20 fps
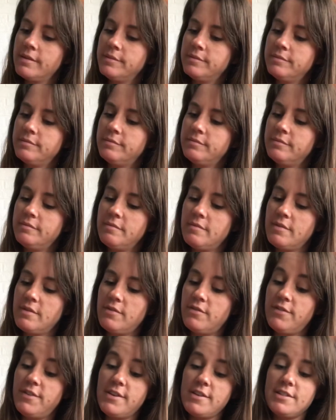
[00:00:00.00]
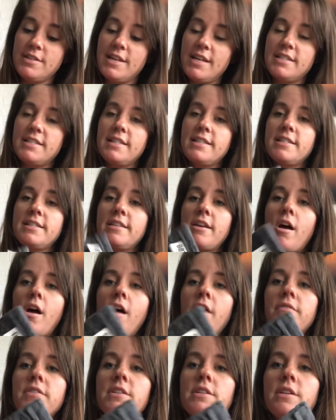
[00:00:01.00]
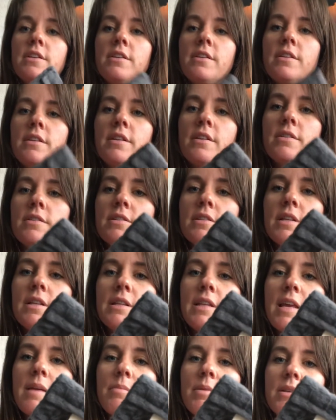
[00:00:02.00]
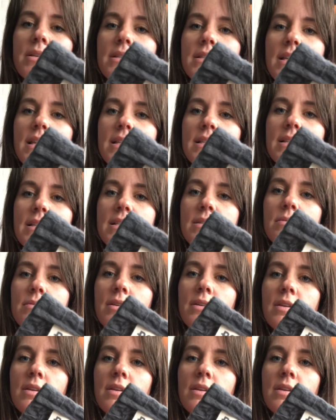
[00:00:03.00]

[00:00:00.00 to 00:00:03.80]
It feels nice and soft. There's the label, says it's